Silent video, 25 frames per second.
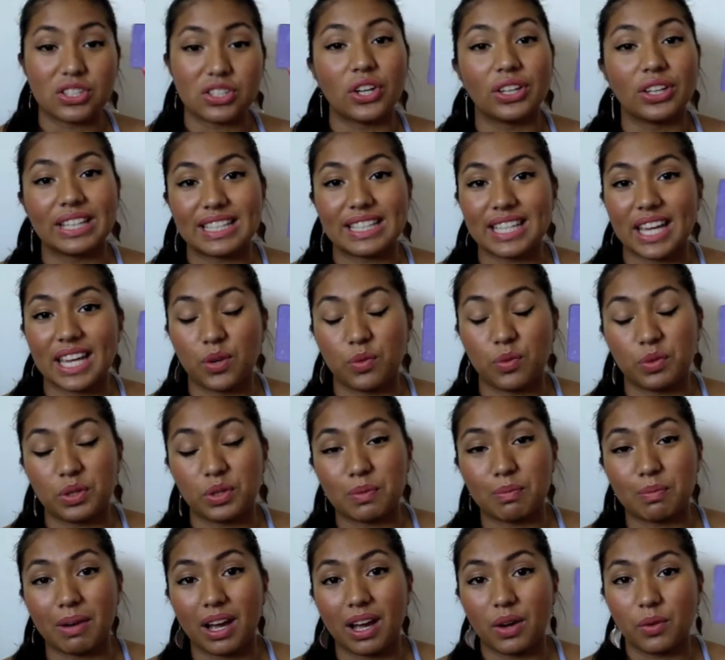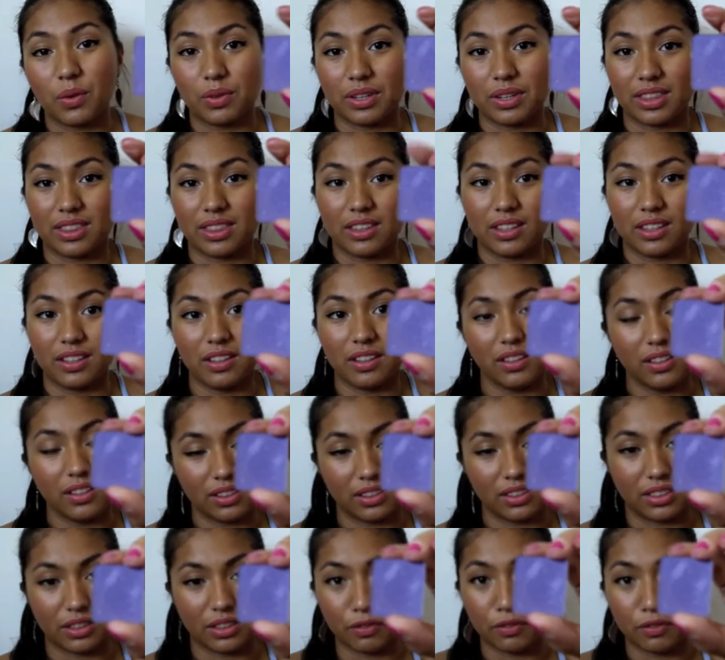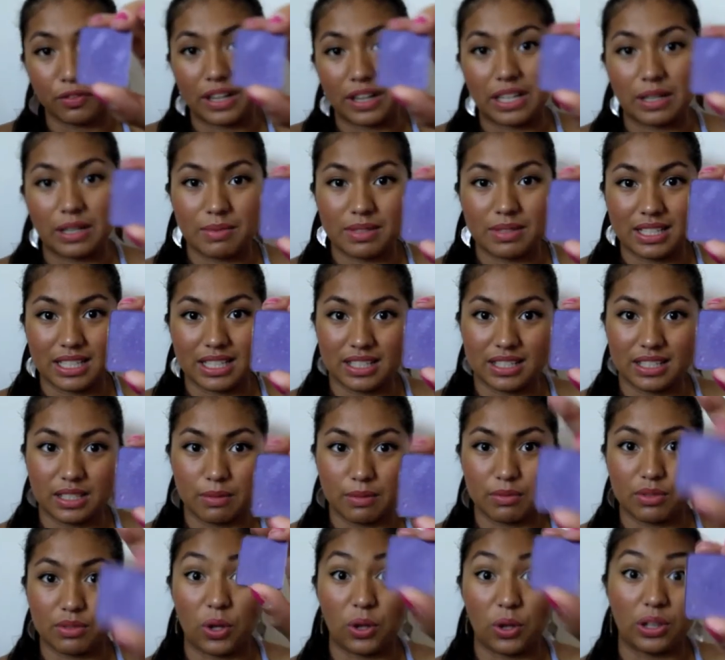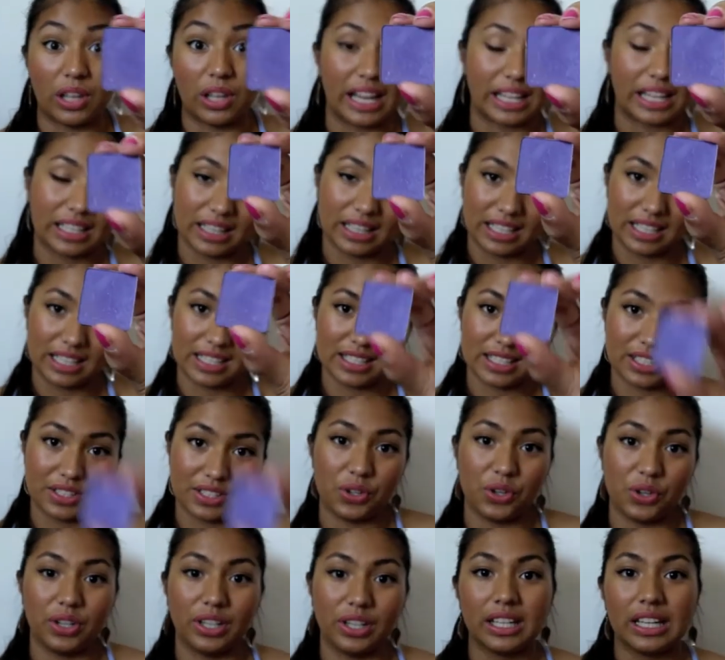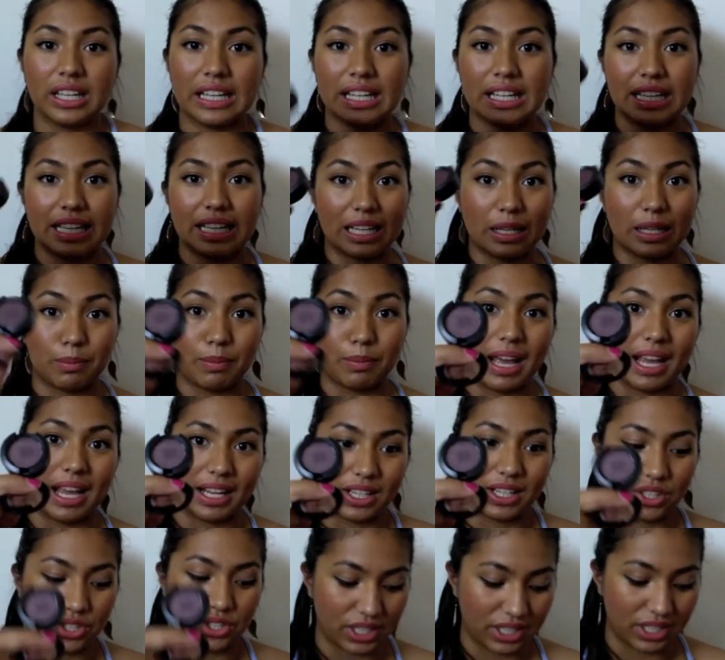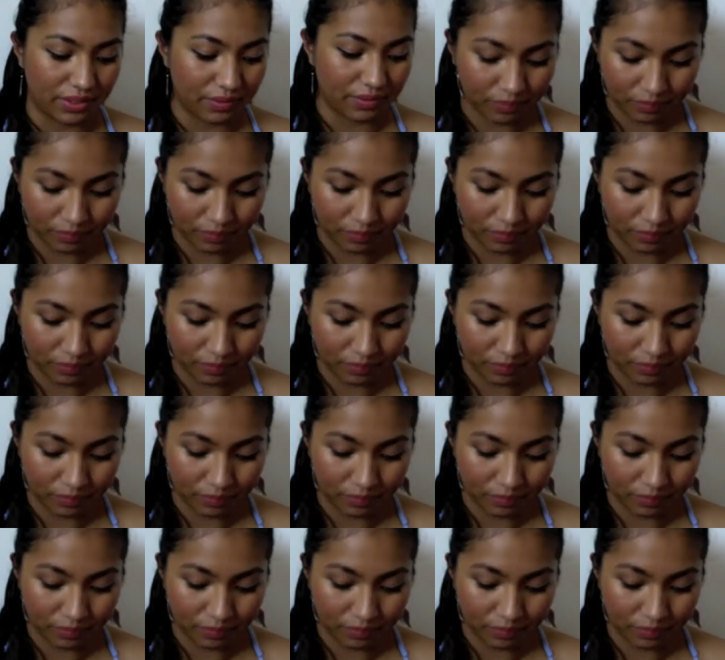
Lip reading: it's only 10 when you buy it with the Freedom System, so like this, not in packaging.